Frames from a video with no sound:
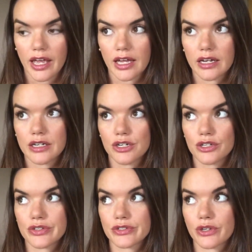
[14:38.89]

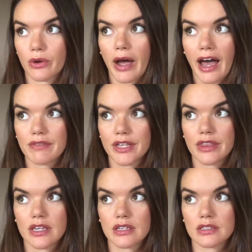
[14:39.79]
And so
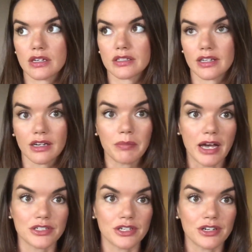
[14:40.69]
having these ascended
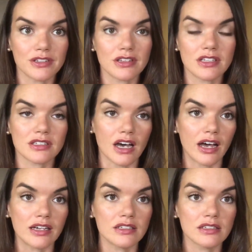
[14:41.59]
masters and these
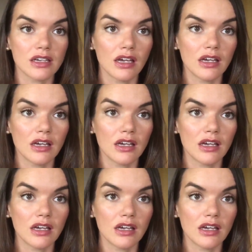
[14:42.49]
guides,